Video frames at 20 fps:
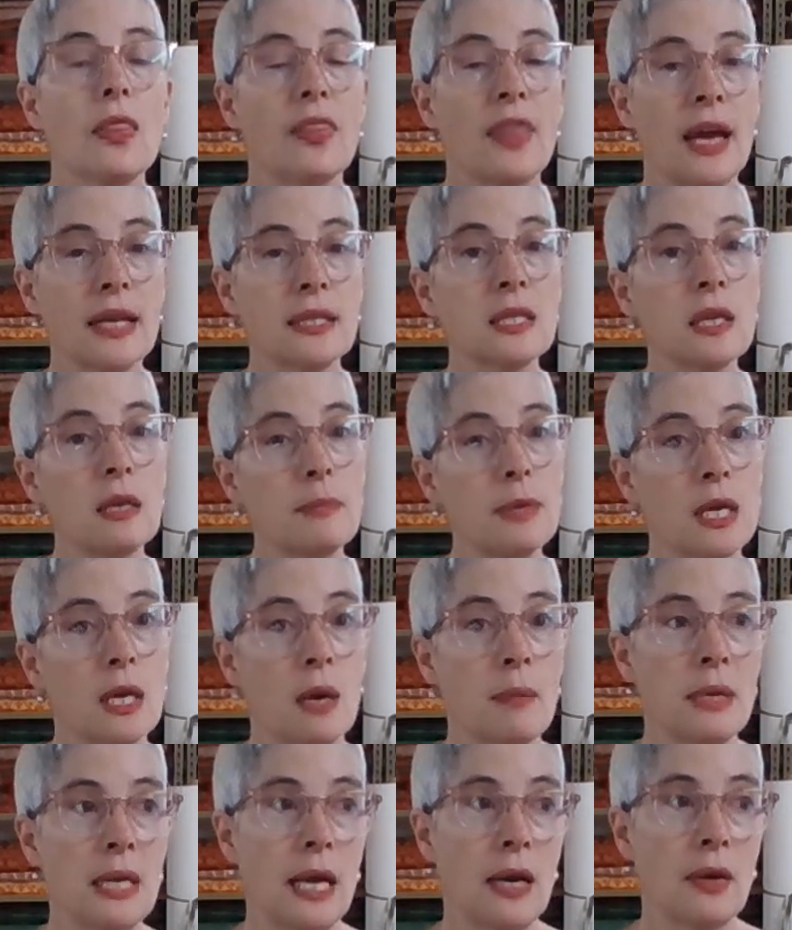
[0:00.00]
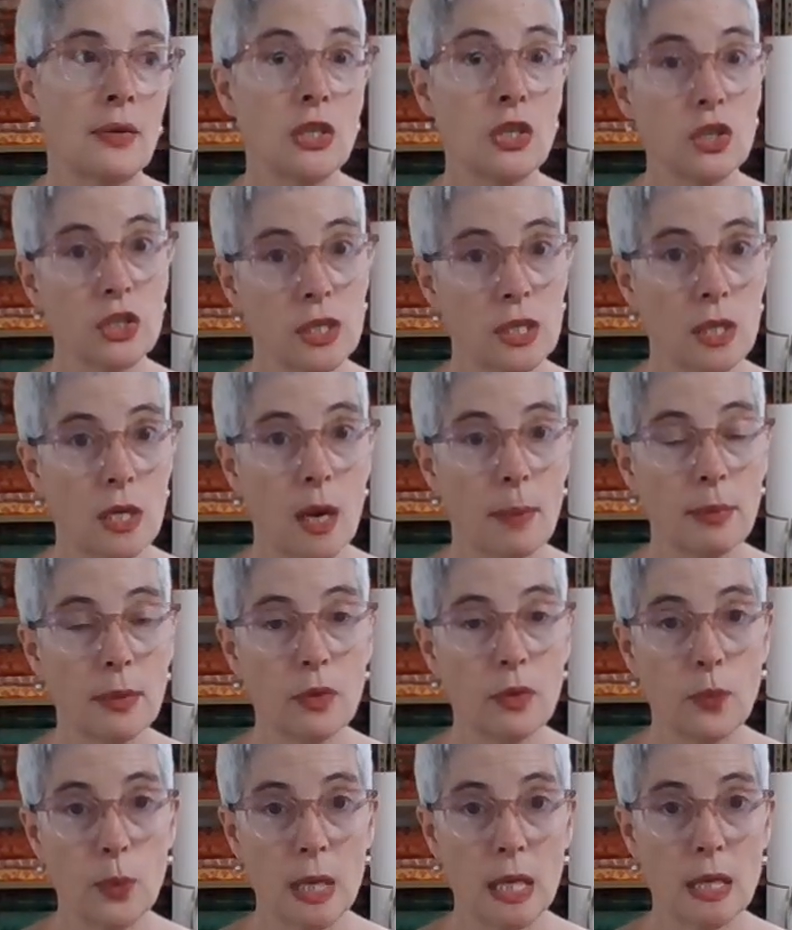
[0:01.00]
That's going to be coming out in just a couple
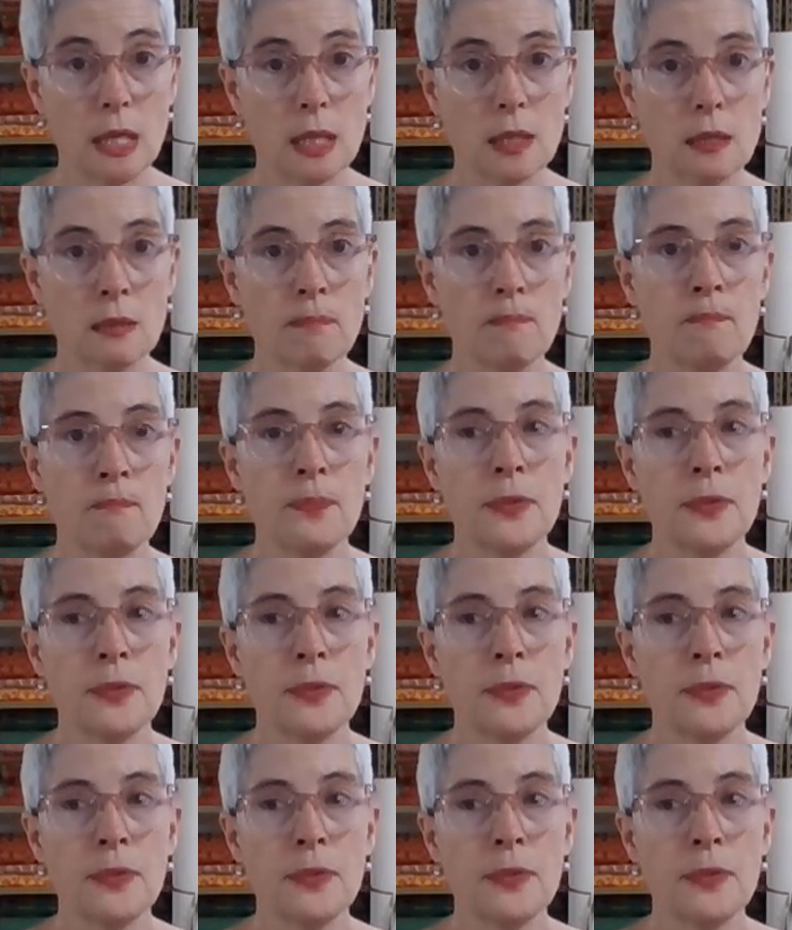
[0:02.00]
of weeks.